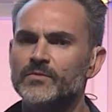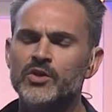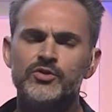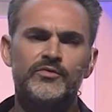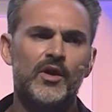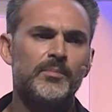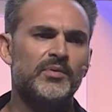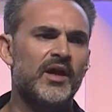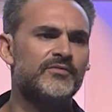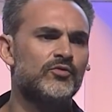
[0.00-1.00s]
you've got
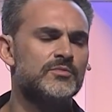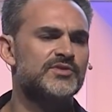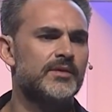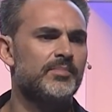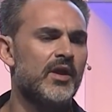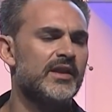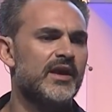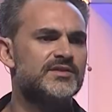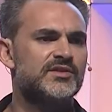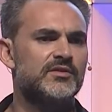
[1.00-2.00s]
platforms like
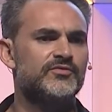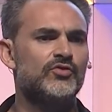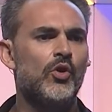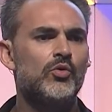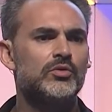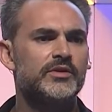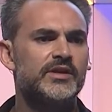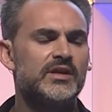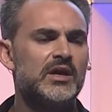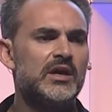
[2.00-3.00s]
Binance that have
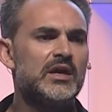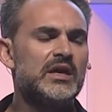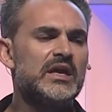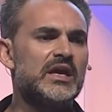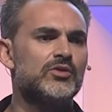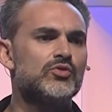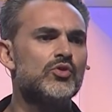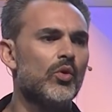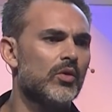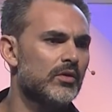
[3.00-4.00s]
totally
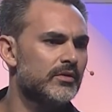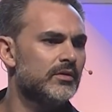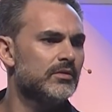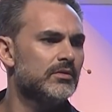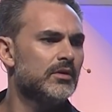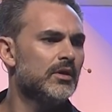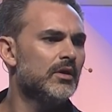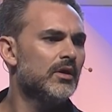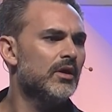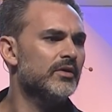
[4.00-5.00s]
ignored,
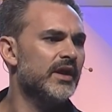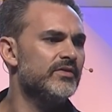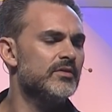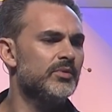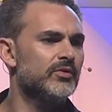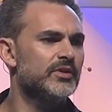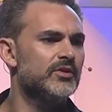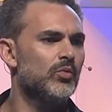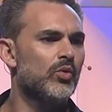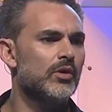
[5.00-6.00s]
okay, the ability
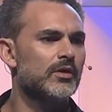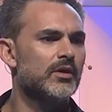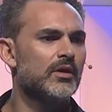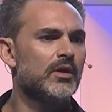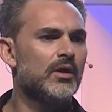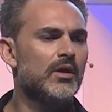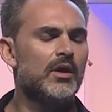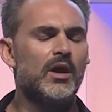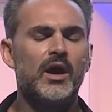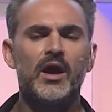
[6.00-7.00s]
to work
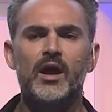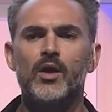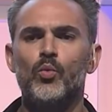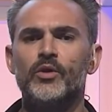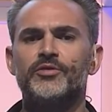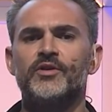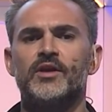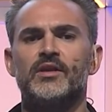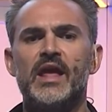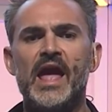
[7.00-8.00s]

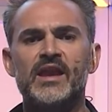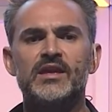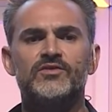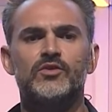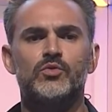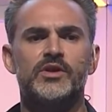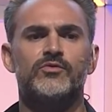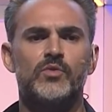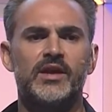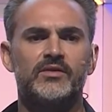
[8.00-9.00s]
within any degree of
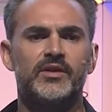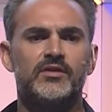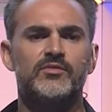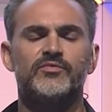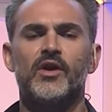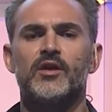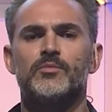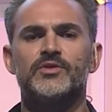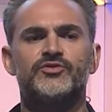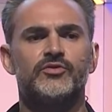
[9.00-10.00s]
a regulated
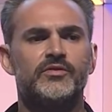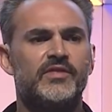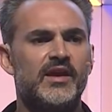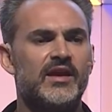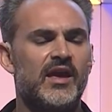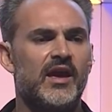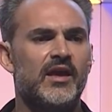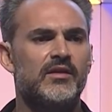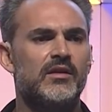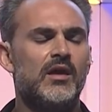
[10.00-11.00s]
environment so that they
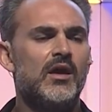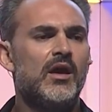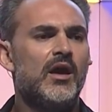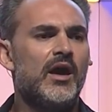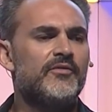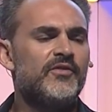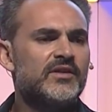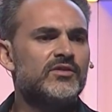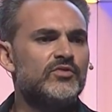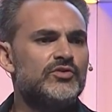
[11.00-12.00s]
can
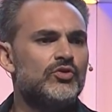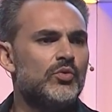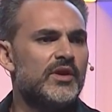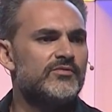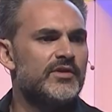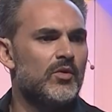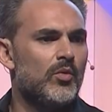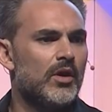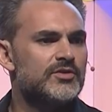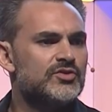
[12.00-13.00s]
effectively do whatever they
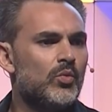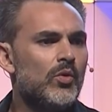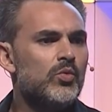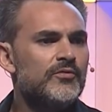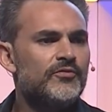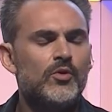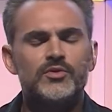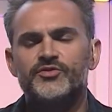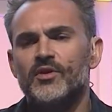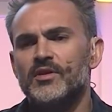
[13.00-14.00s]
want. So what we're
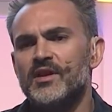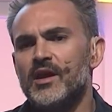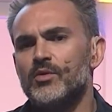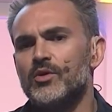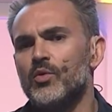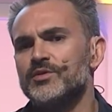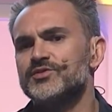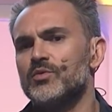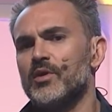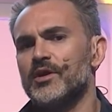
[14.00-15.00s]
focused on now at
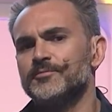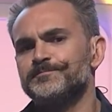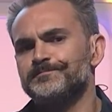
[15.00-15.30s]
Coinsquare,